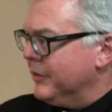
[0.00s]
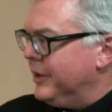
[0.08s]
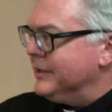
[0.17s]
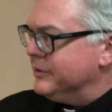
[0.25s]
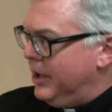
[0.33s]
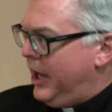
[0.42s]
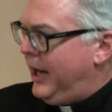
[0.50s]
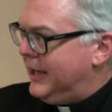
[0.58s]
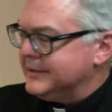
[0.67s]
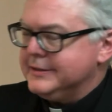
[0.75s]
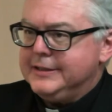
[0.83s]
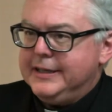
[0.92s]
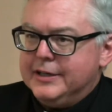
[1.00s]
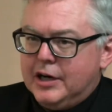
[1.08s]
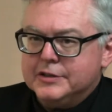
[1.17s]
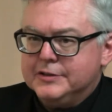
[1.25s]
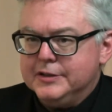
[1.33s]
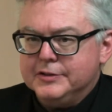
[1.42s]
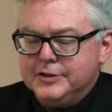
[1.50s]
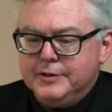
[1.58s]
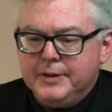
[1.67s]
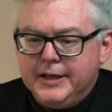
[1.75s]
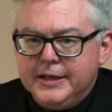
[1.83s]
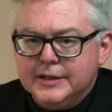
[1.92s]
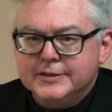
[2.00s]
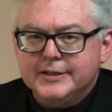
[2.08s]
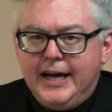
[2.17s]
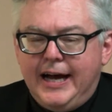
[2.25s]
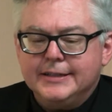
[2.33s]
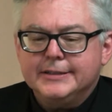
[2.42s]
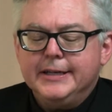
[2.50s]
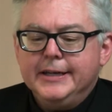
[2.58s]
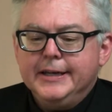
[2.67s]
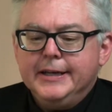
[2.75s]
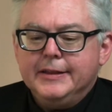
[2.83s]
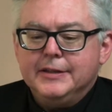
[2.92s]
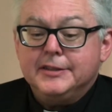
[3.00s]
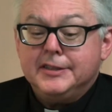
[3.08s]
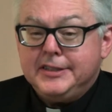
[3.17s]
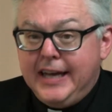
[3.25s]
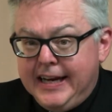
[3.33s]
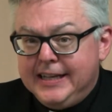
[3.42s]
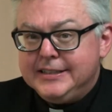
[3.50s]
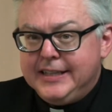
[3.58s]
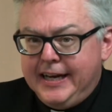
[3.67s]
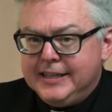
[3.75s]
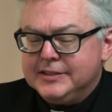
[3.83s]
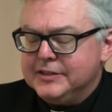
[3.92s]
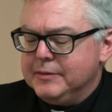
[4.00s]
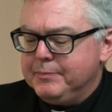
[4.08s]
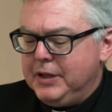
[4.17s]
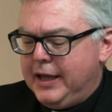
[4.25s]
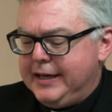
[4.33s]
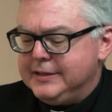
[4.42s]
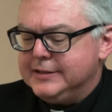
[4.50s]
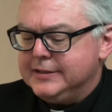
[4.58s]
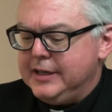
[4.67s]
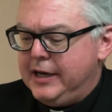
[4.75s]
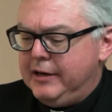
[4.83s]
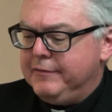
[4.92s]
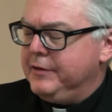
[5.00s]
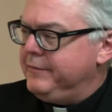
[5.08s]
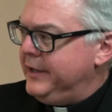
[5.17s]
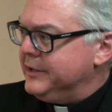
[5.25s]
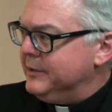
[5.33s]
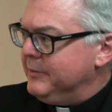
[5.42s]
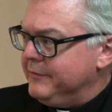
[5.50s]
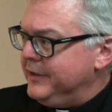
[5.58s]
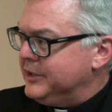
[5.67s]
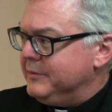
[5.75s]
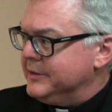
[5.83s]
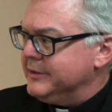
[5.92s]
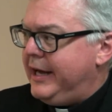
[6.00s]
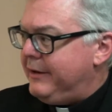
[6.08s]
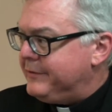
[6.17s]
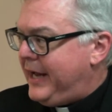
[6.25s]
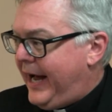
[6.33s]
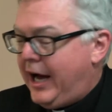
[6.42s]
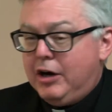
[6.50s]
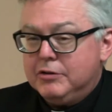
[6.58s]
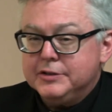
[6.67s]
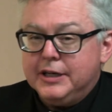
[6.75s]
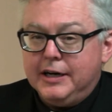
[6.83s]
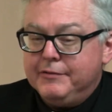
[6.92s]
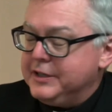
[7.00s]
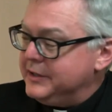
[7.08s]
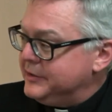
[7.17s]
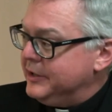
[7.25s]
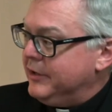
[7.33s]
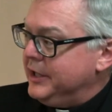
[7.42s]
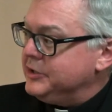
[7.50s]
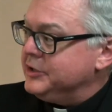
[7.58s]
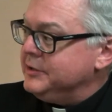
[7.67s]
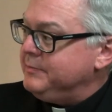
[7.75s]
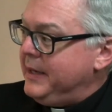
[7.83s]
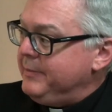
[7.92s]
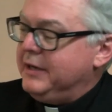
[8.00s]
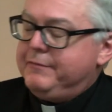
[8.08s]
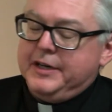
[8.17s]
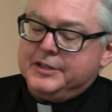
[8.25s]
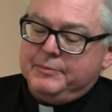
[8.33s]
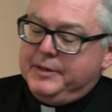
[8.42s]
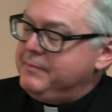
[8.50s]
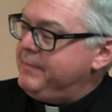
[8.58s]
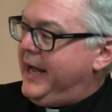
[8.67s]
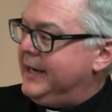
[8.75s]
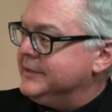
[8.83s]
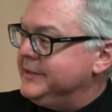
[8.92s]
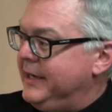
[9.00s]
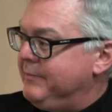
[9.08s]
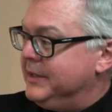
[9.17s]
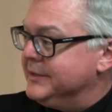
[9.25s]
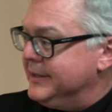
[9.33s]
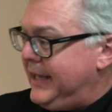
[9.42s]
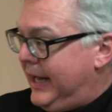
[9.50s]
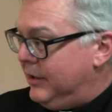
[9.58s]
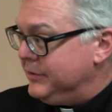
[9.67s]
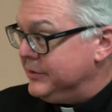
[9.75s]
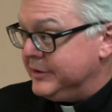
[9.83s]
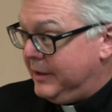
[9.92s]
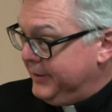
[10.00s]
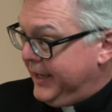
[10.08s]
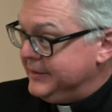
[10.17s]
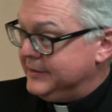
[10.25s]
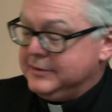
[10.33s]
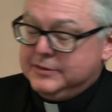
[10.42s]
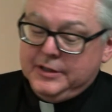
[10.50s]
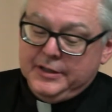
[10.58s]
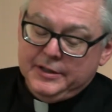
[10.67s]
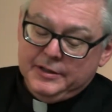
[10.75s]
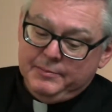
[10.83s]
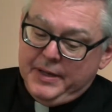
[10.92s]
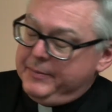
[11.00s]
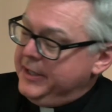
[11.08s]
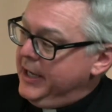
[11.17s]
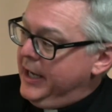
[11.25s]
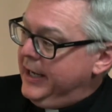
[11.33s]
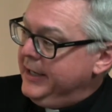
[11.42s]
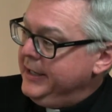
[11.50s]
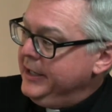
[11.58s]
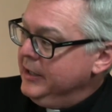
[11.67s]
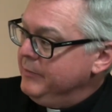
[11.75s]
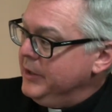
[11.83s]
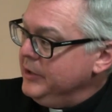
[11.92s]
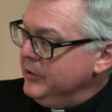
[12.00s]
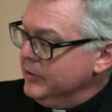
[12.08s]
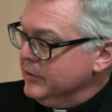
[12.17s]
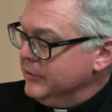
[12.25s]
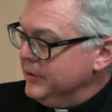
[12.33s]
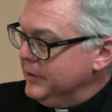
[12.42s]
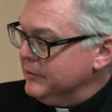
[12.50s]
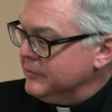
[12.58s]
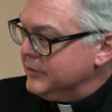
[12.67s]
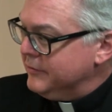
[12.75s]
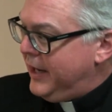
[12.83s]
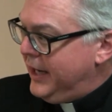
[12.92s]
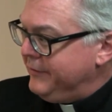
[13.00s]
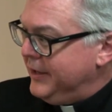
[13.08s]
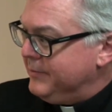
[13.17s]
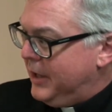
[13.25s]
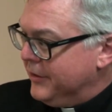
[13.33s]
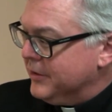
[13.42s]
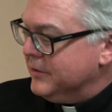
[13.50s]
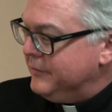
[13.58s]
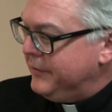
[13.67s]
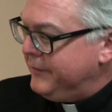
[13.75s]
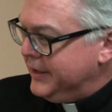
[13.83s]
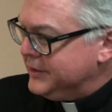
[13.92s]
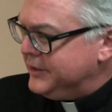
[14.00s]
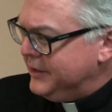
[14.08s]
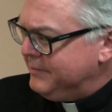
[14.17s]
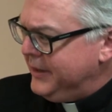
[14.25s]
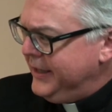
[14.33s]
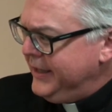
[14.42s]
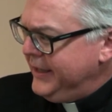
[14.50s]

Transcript: the things lost in our system, is that the state takes the place of the victim. The victim is left out of the consideration. Maybe a victim impact statement is allowed in some cases, maybe not. But you're the surviving mother of a victim.